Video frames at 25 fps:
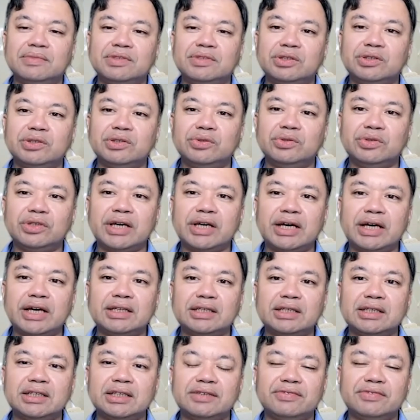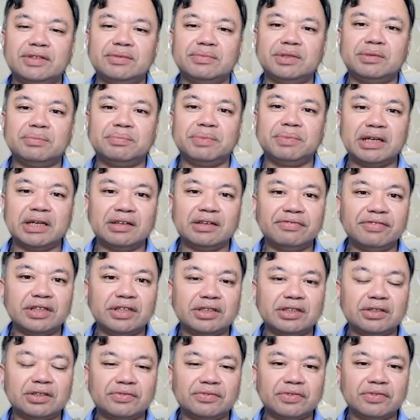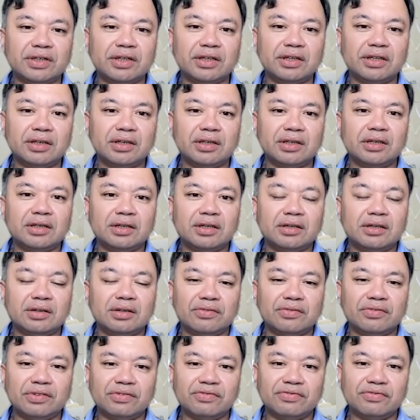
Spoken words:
So you can give them the benefits of the